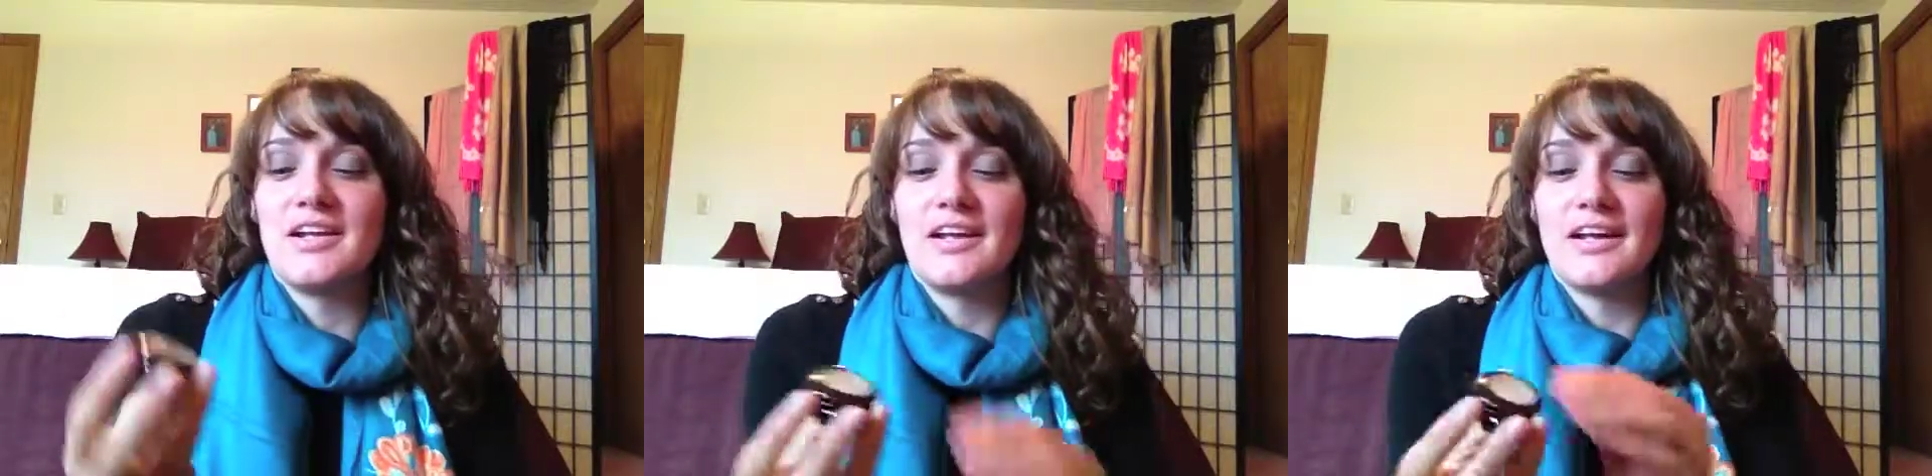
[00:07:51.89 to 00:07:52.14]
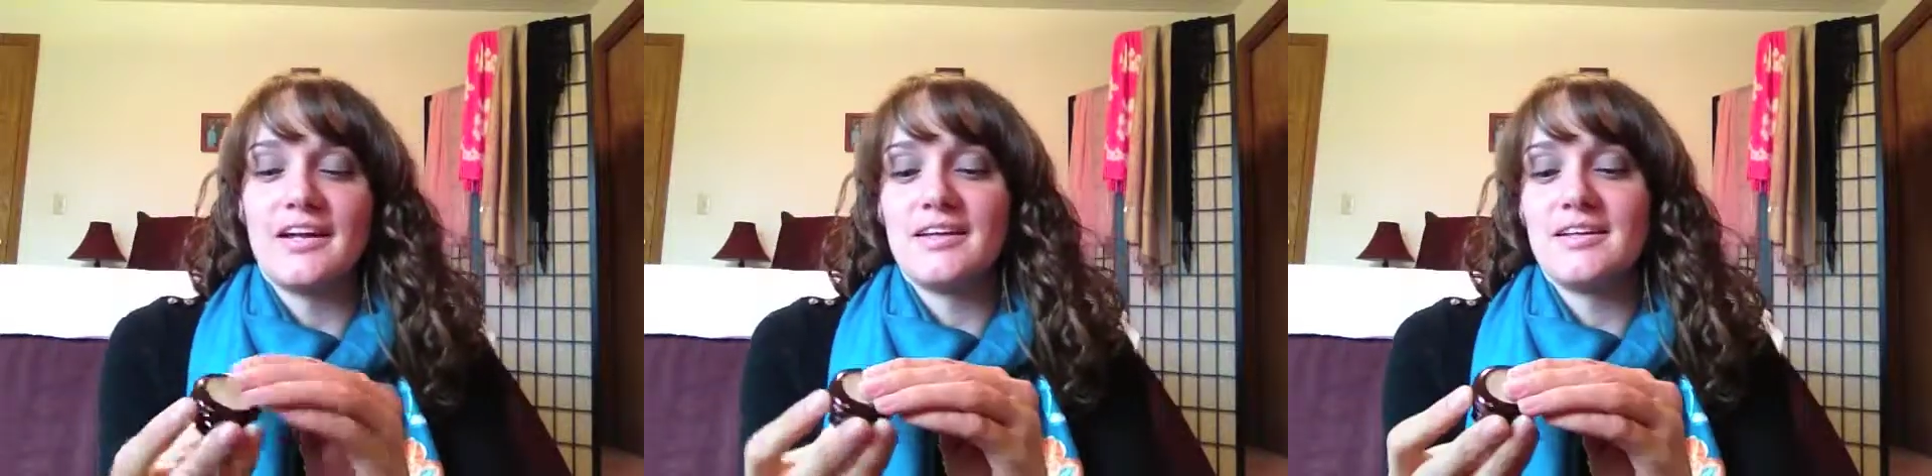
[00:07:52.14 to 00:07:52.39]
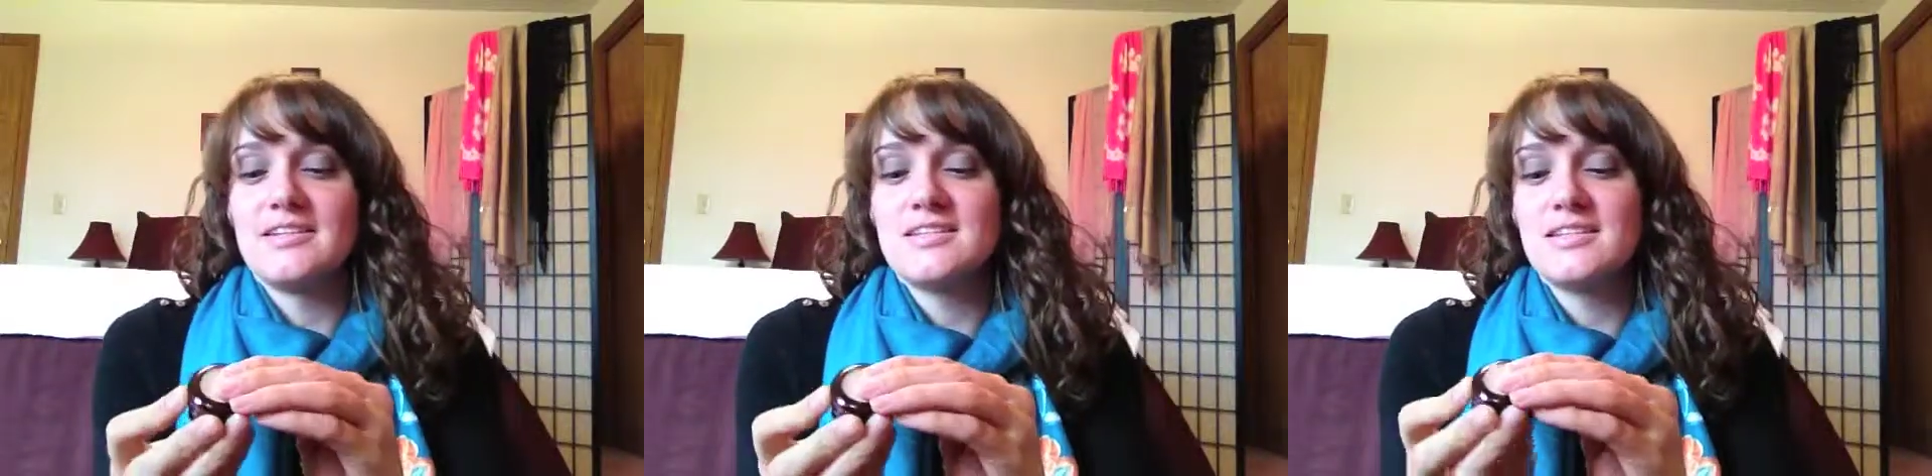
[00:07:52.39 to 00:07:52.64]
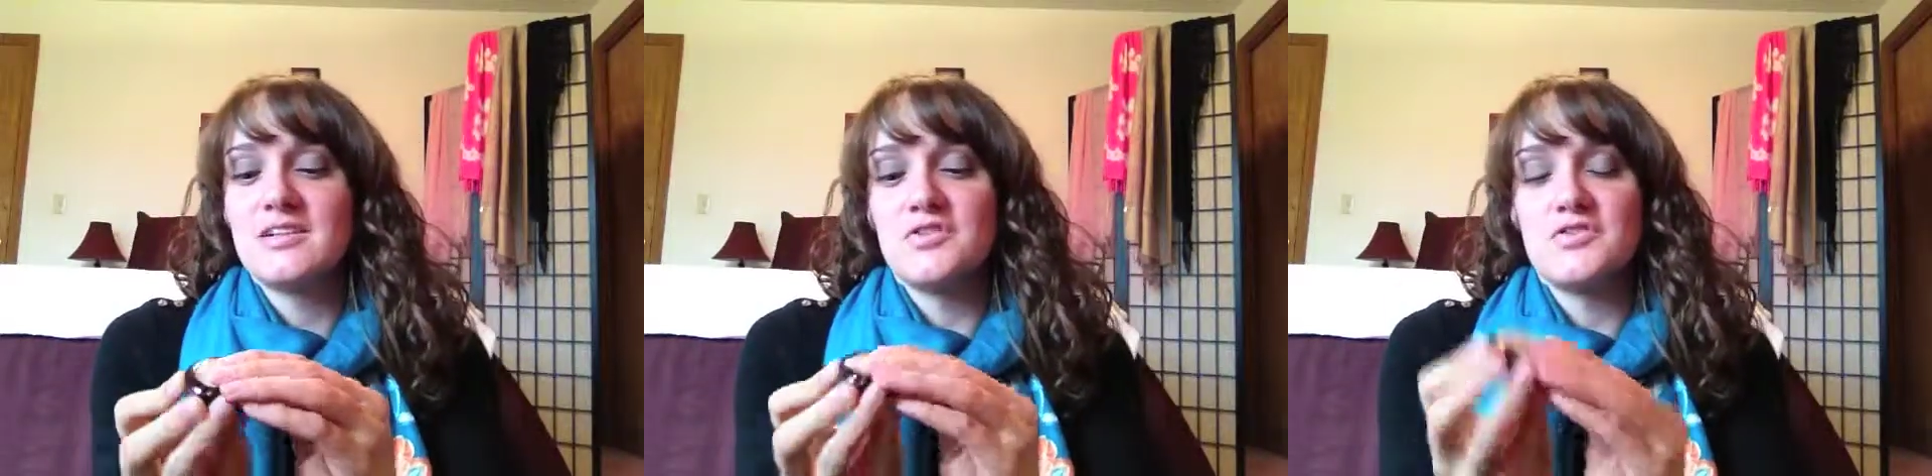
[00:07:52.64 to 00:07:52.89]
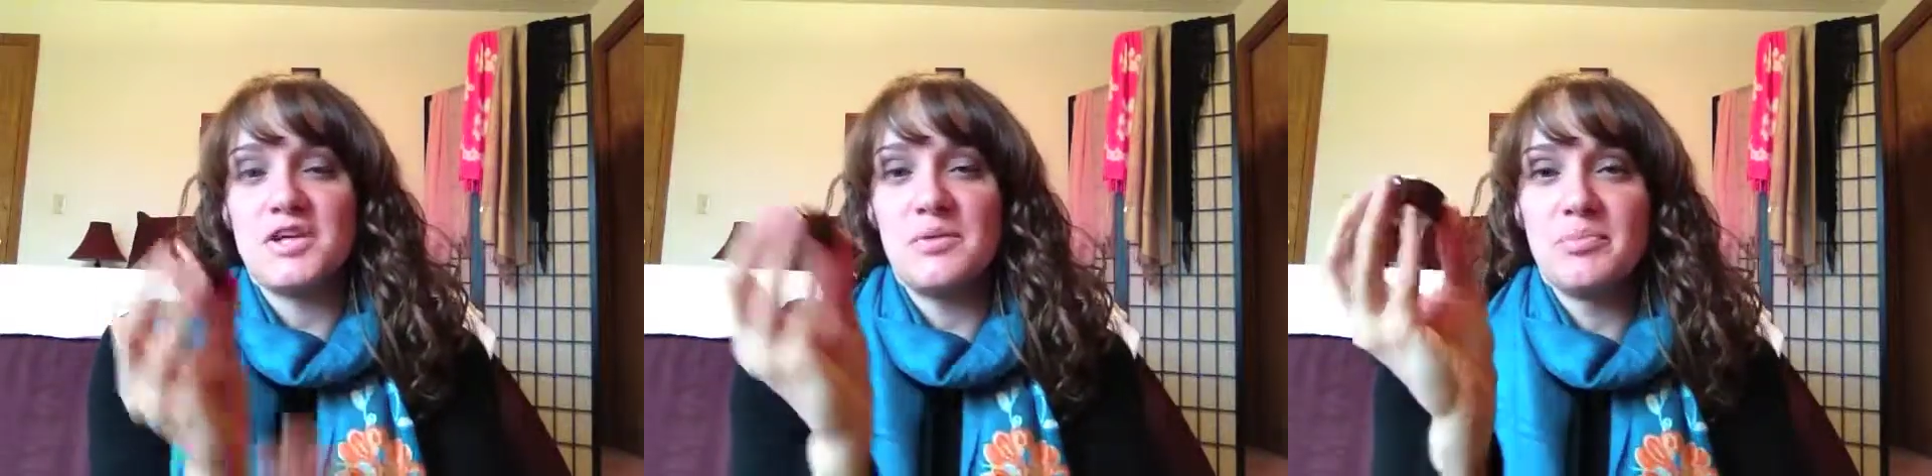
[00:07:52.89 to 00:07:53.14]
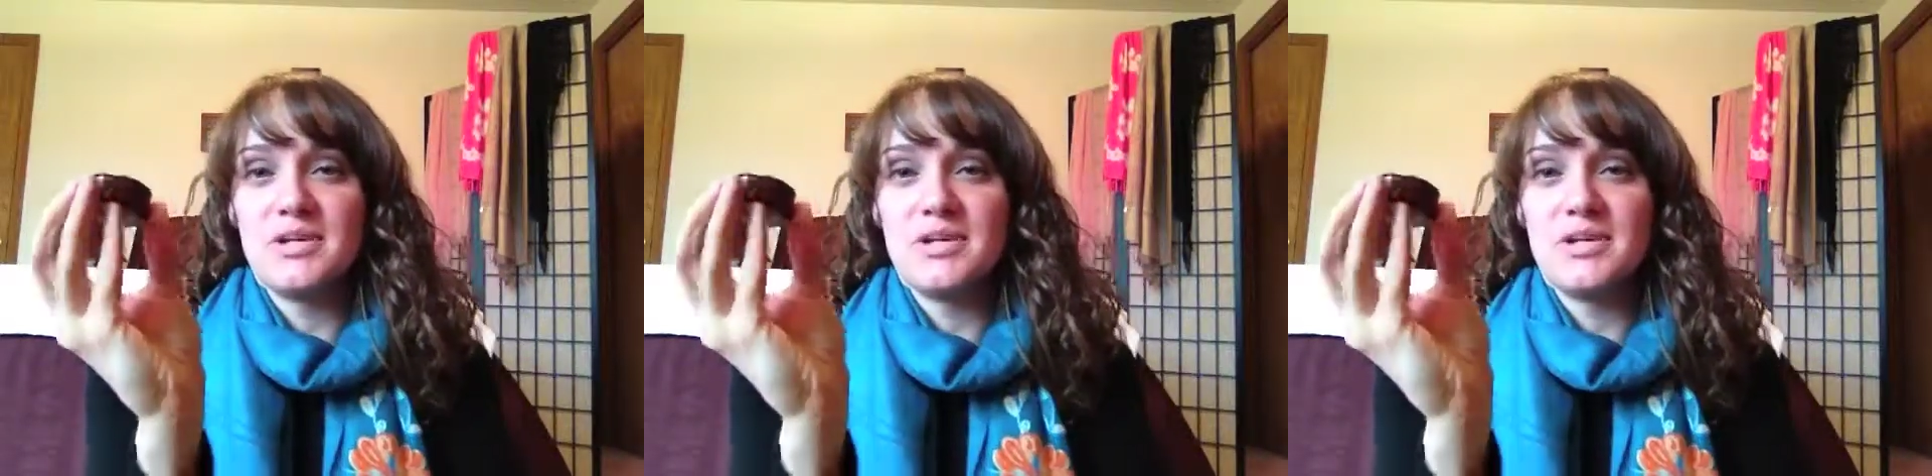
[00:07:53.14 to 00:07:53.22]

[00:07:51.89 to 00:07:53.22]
I like it. It's a little cheap,